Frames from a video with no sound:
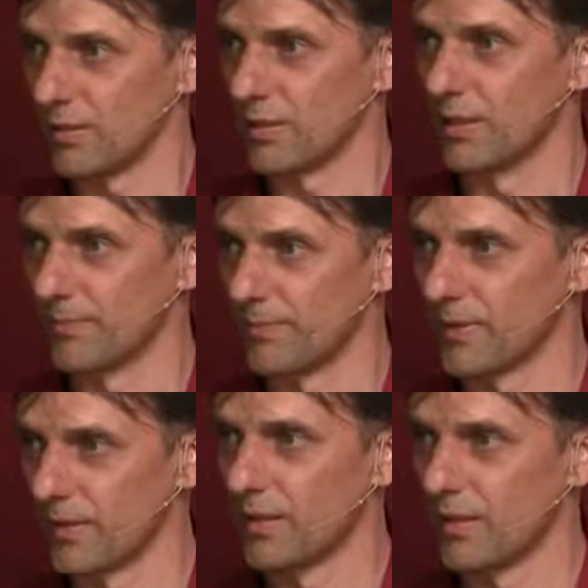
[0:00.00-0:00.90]
Yeah,
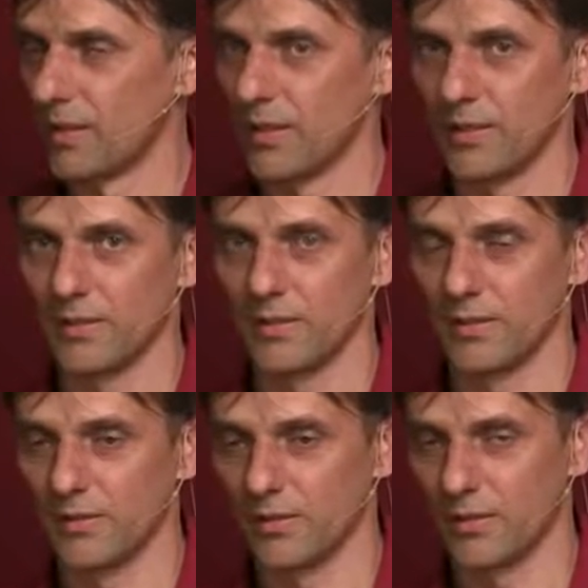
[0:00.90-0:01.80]
and
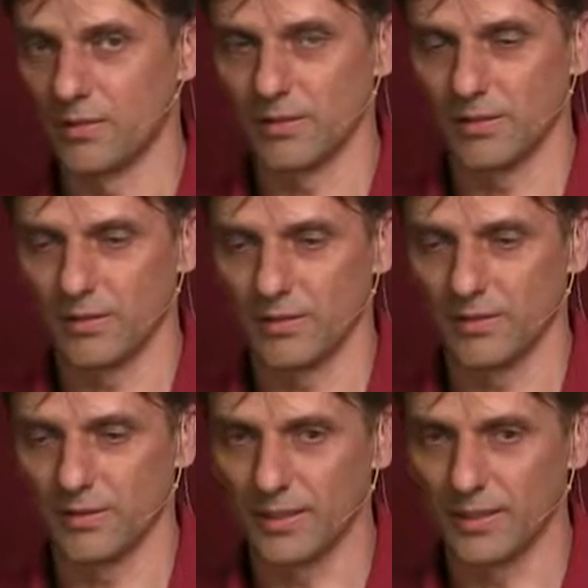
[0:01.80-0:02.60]
uh, uh,